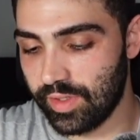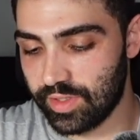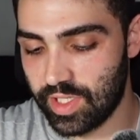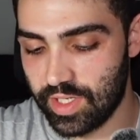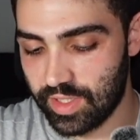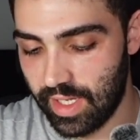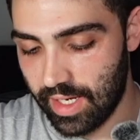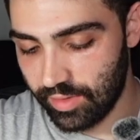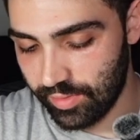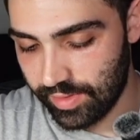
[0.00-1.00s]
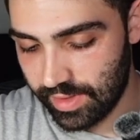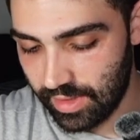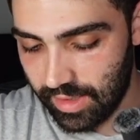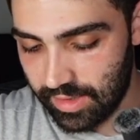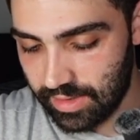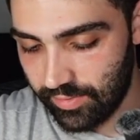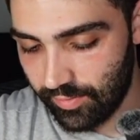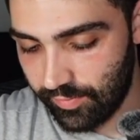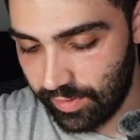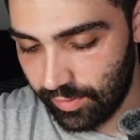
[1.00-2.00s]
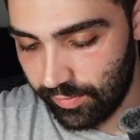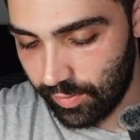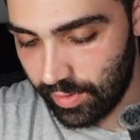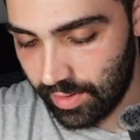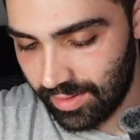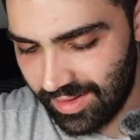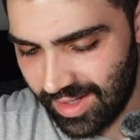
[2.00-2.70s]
You can change the angles, get a different feel for it.